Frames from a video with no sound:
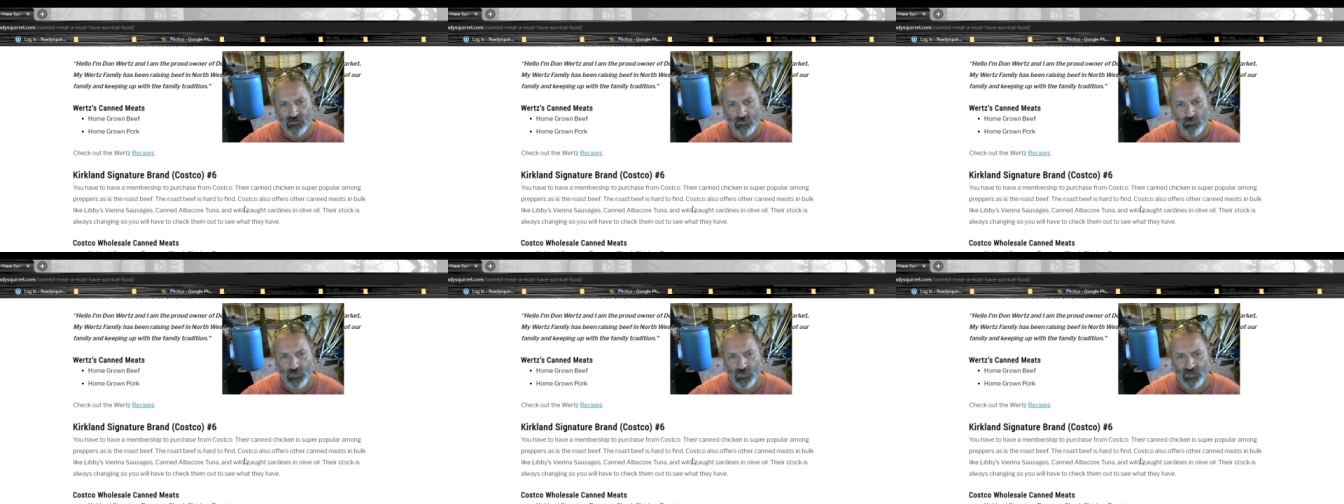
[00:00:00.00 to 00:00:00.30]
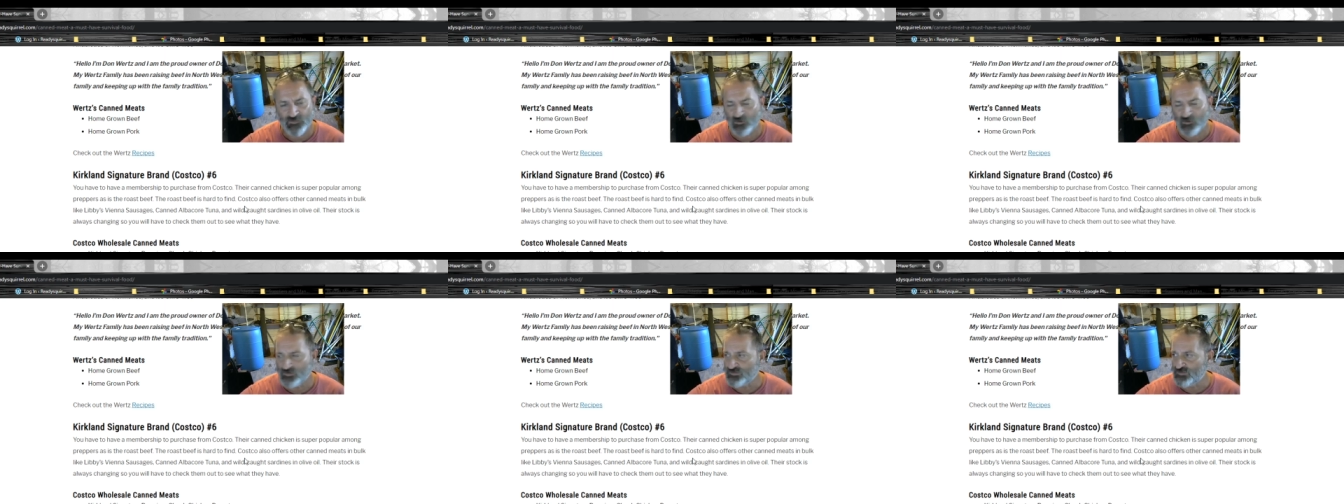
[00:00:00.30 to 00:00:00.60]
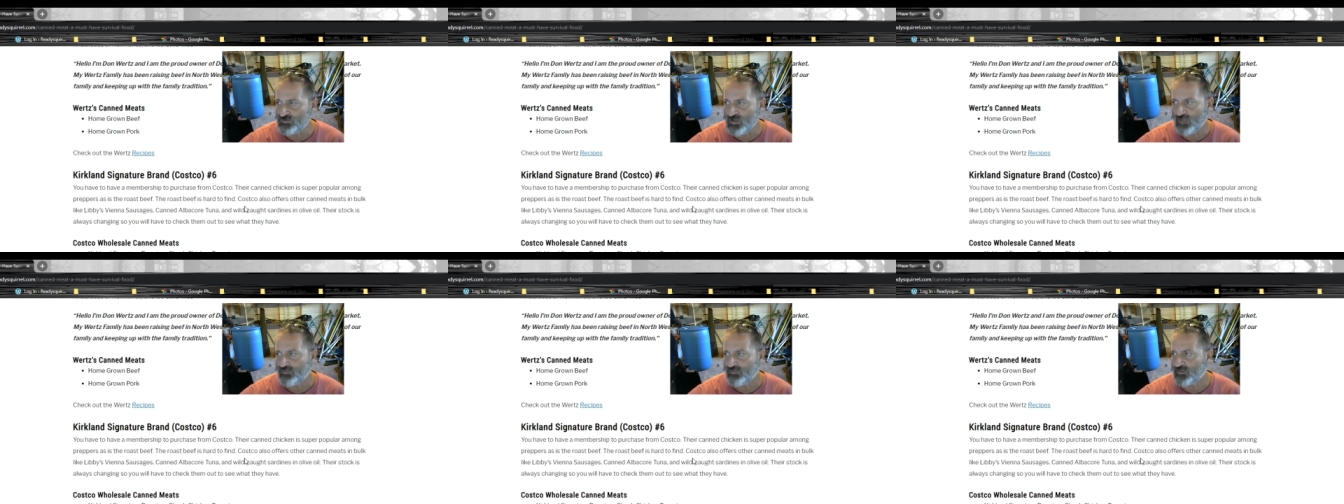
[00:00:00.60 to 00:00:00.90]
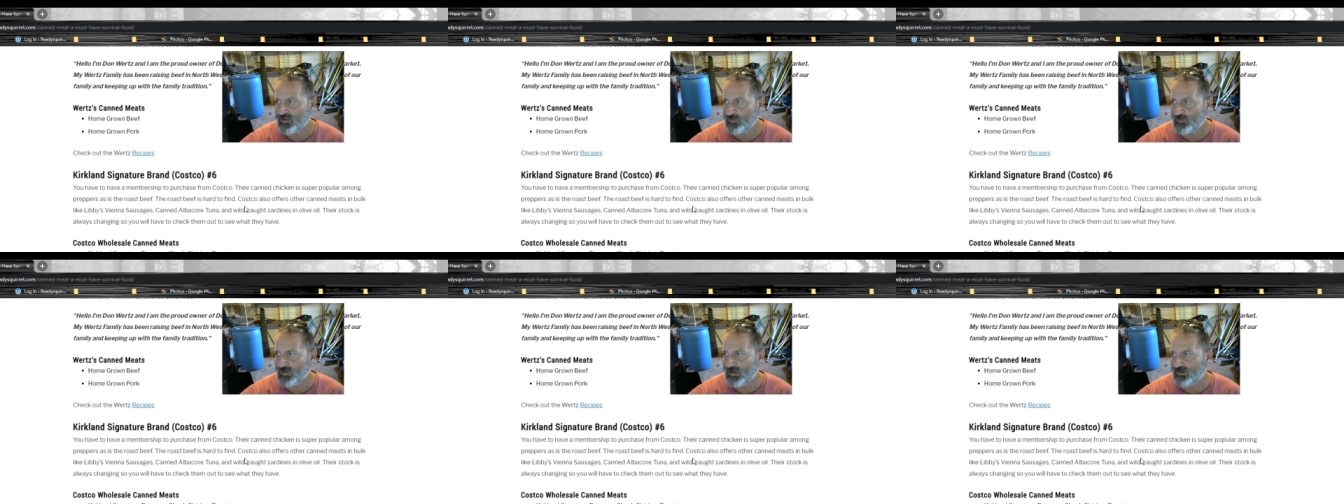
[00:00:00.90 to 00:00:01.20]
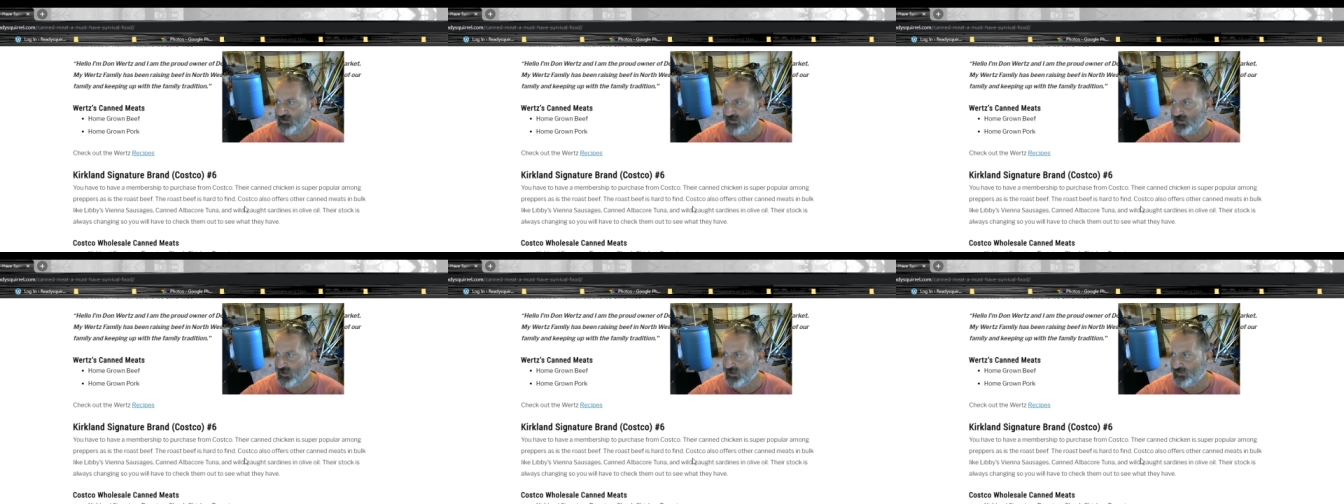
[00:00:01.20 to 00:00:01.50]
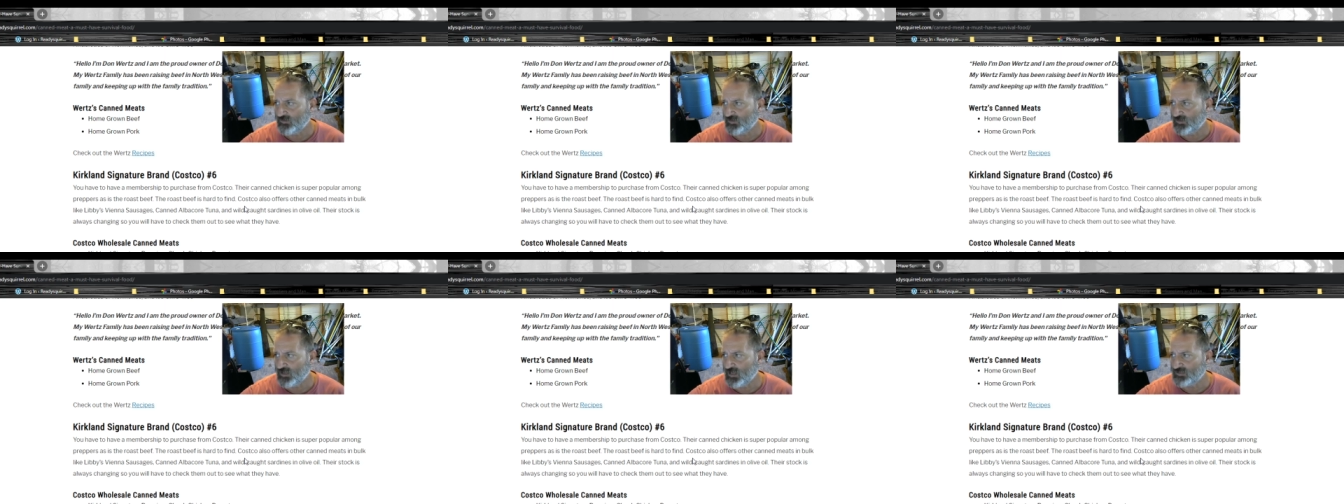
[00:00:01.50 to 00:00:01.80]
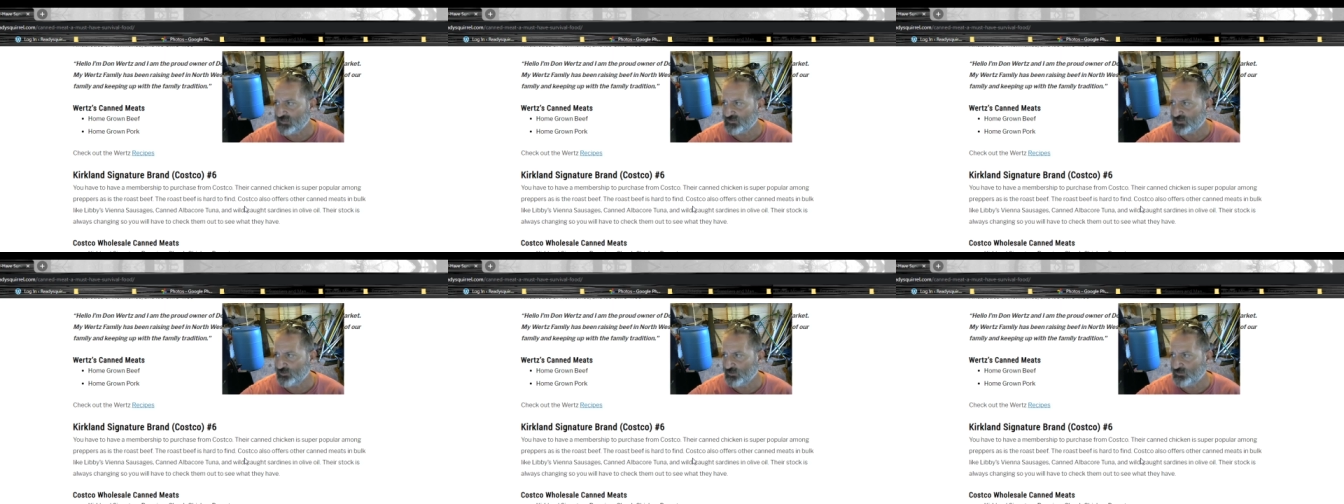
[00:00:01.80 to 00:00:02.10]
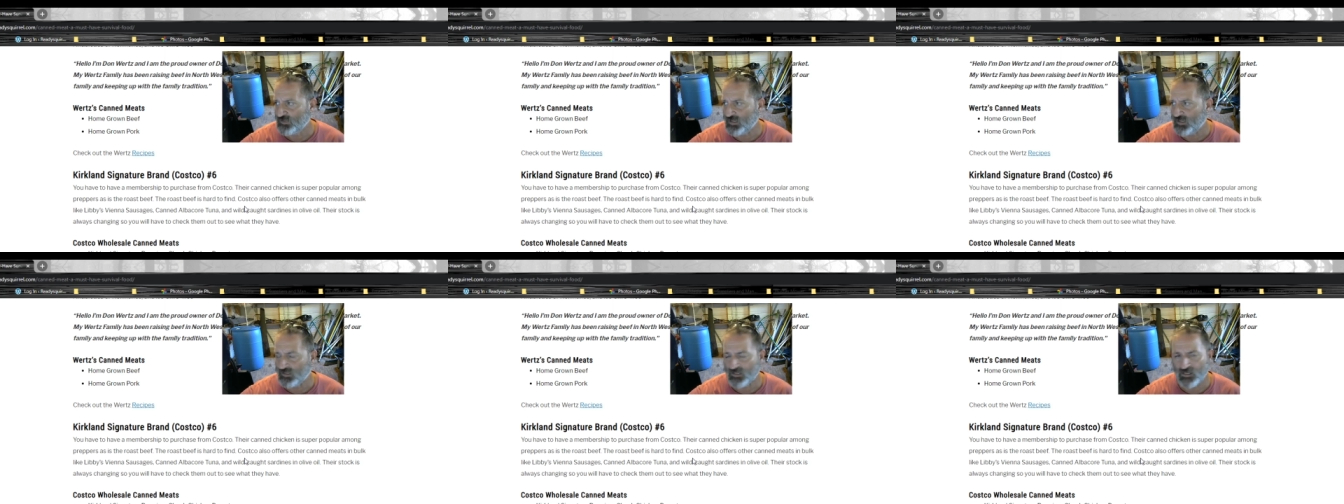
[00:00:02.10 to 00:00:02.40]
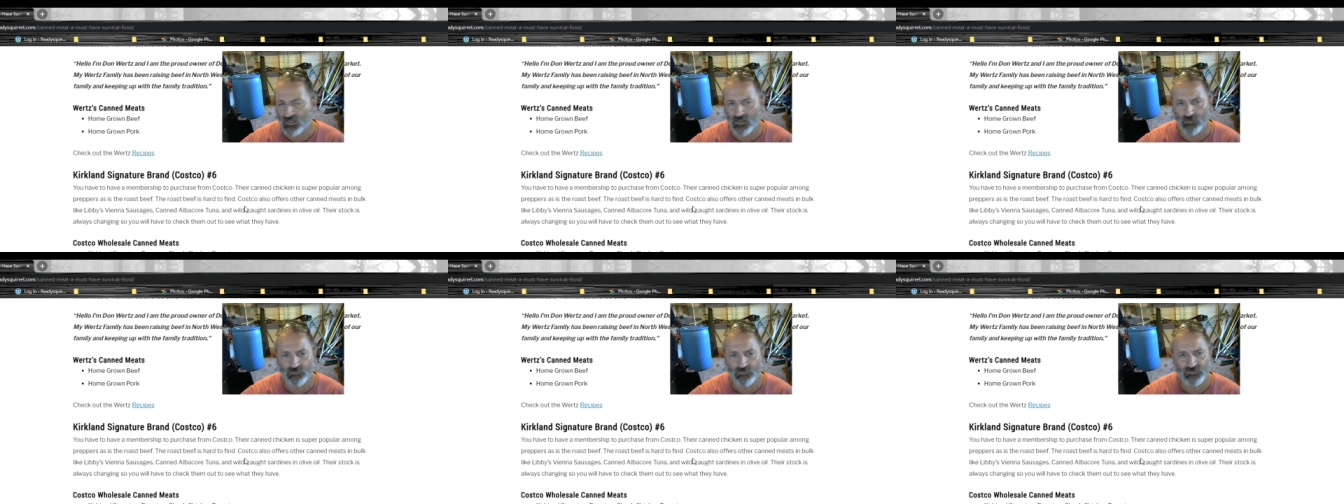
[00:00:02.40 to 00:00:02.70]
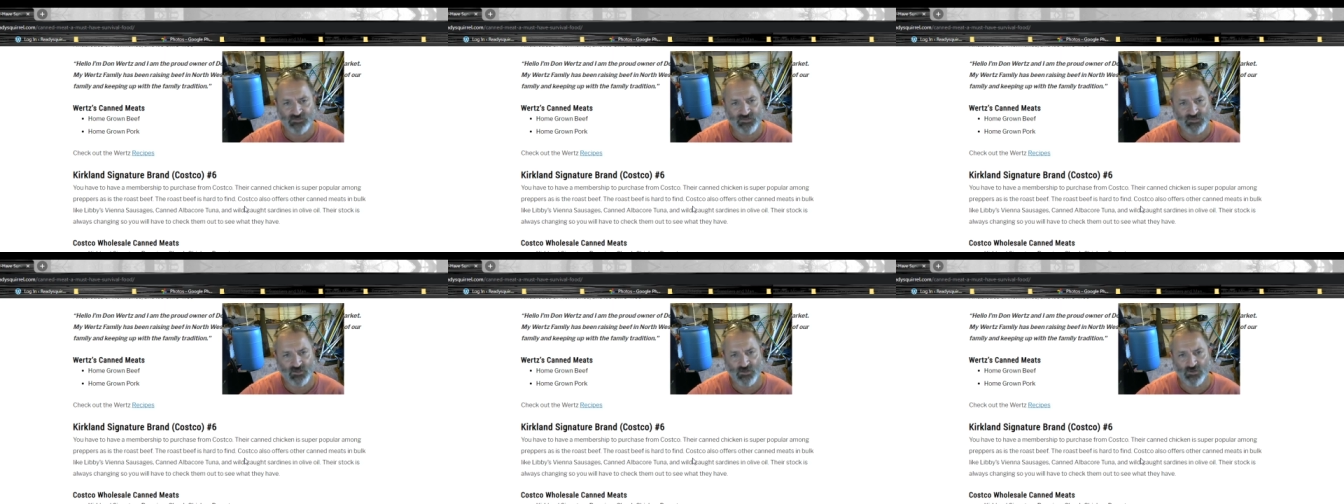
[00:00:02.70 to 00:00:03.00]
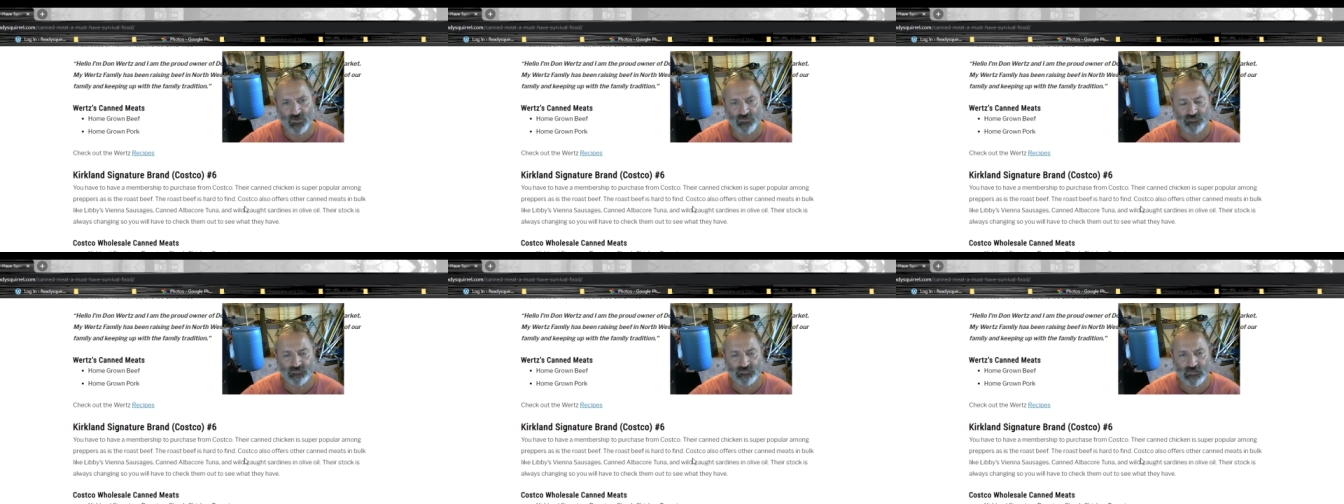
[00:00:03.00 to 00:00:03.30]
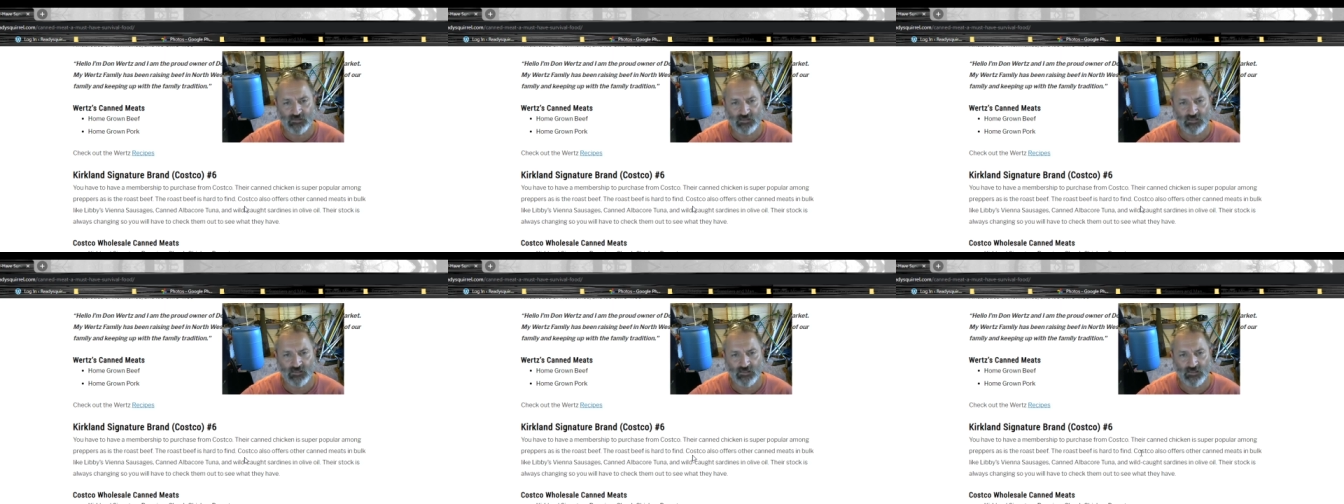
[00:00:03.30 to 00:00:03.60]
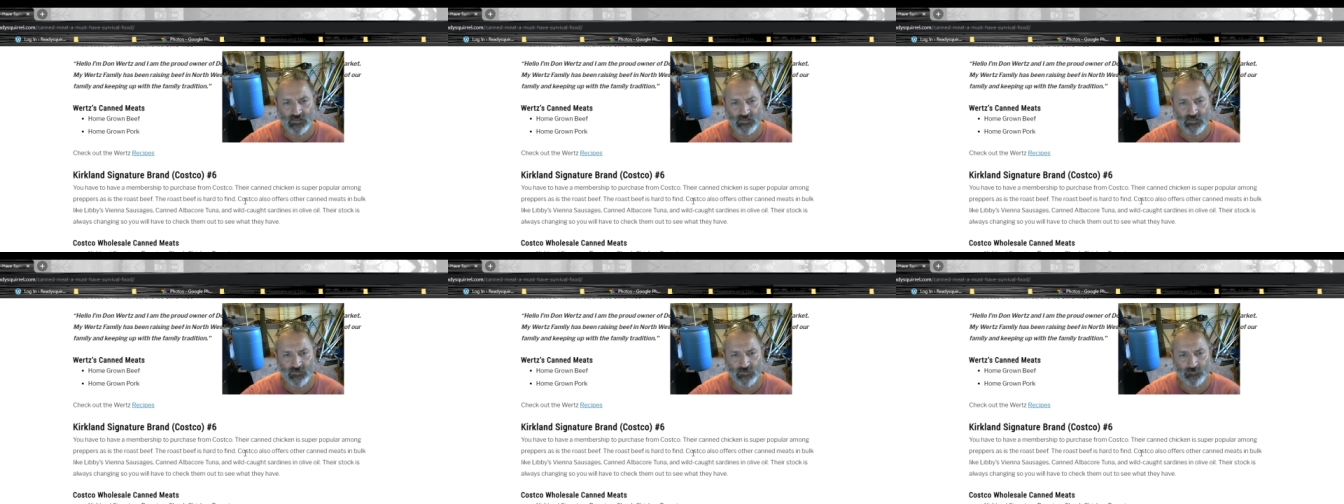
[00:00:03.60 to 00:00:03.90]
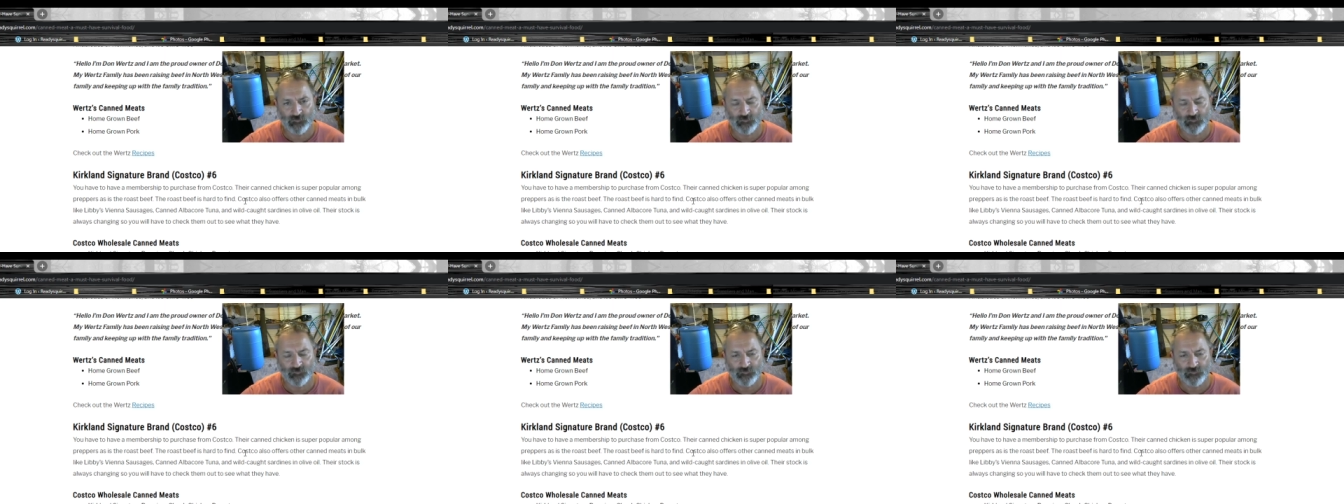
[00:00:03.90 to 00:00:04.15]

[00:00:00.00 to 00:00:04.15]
but there's nothing about it on the Costco.com. So um,